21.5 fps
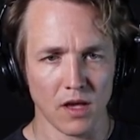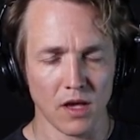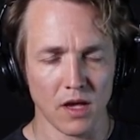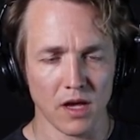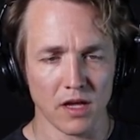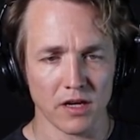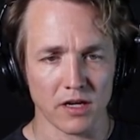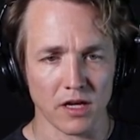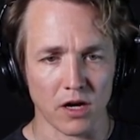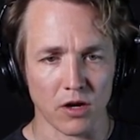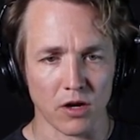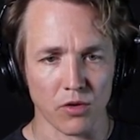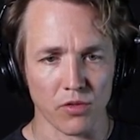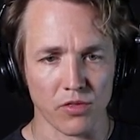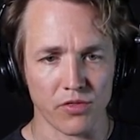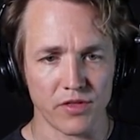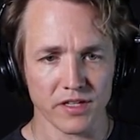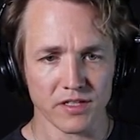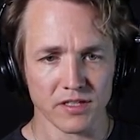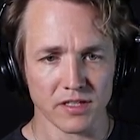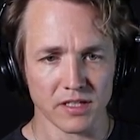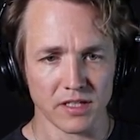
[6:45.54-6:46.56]
Now,
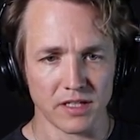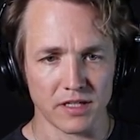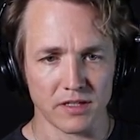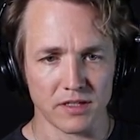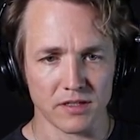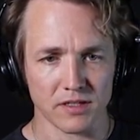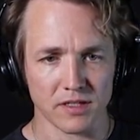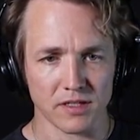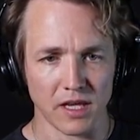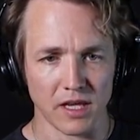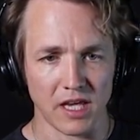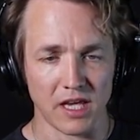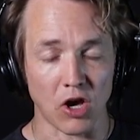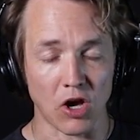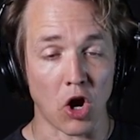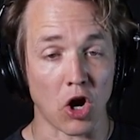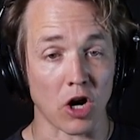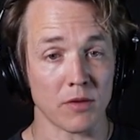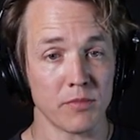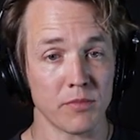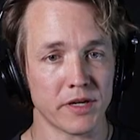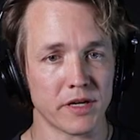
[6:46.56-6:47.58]
this is a
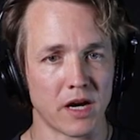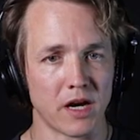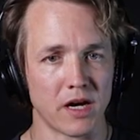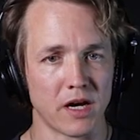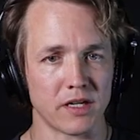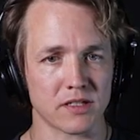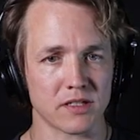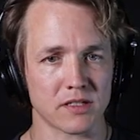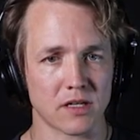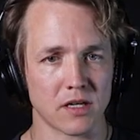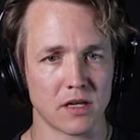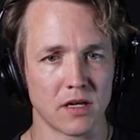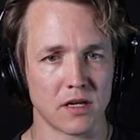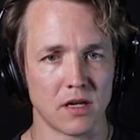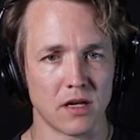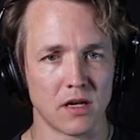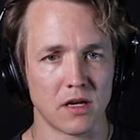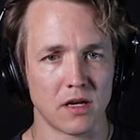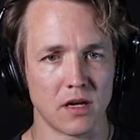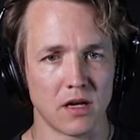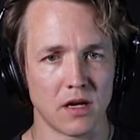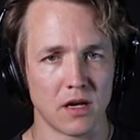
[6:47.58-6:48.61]
harmonized
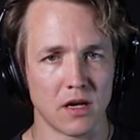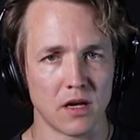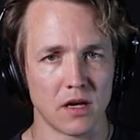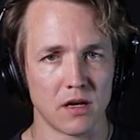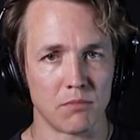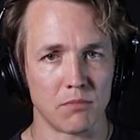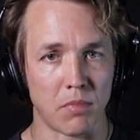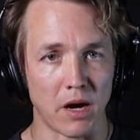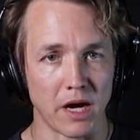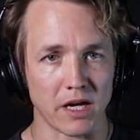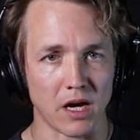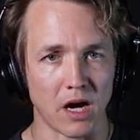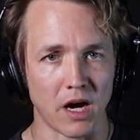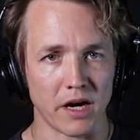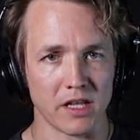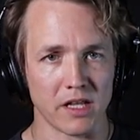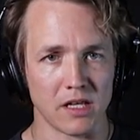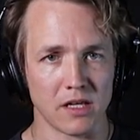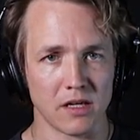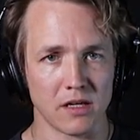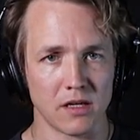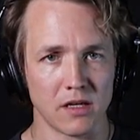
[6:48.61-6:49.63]

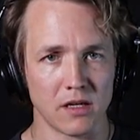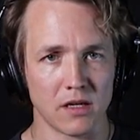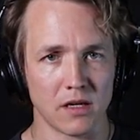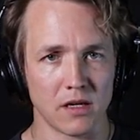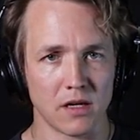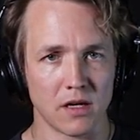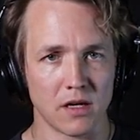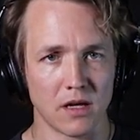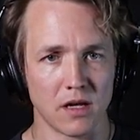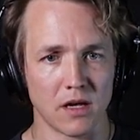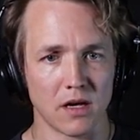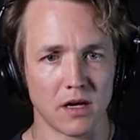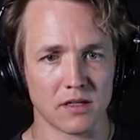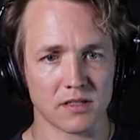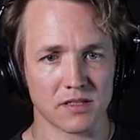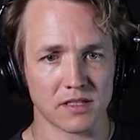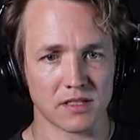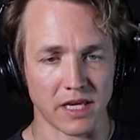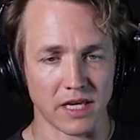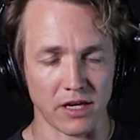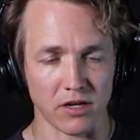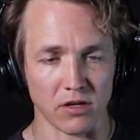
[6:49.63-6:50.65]
biadi
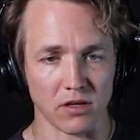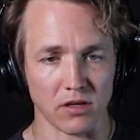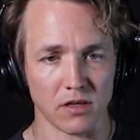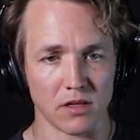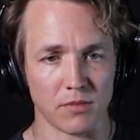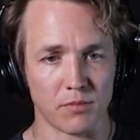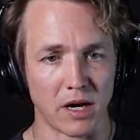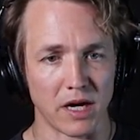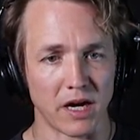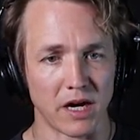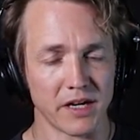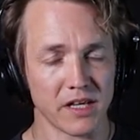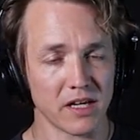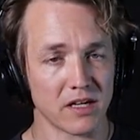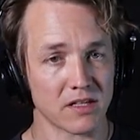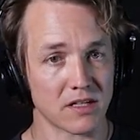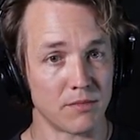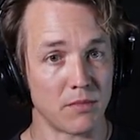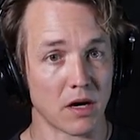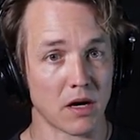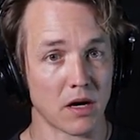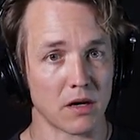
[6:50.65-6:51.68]
scale. Biadi is a
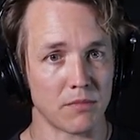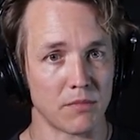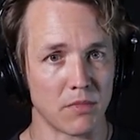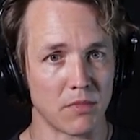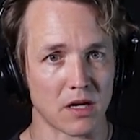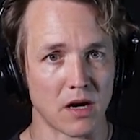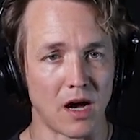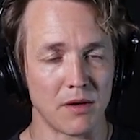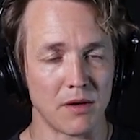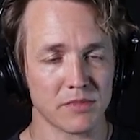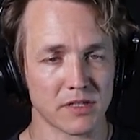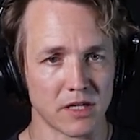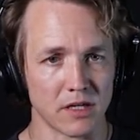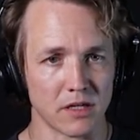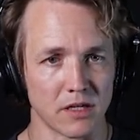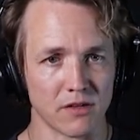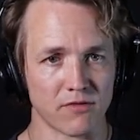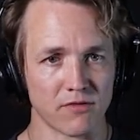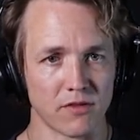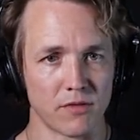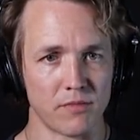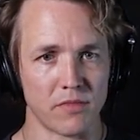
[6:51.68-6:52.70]
maqam scale
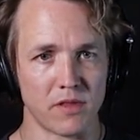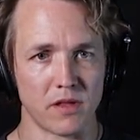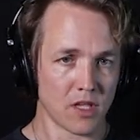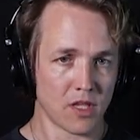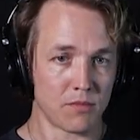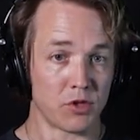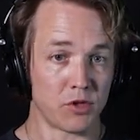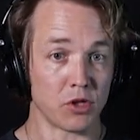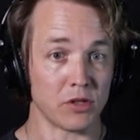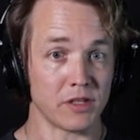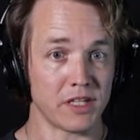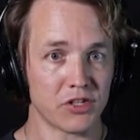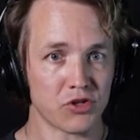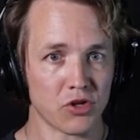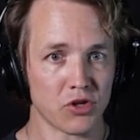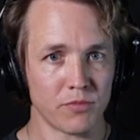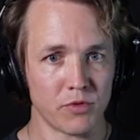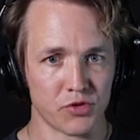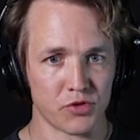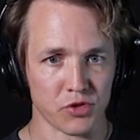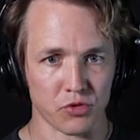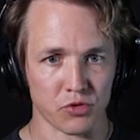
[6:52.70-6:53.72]
from the Middle Eastern
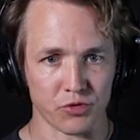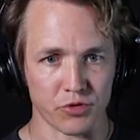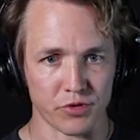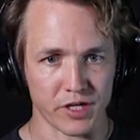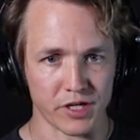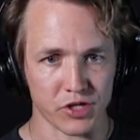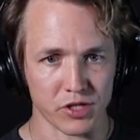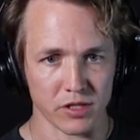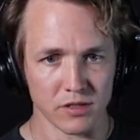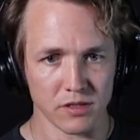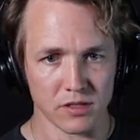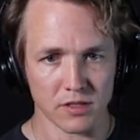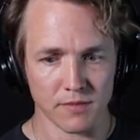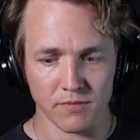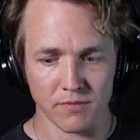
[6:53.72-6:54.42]
musical traditions.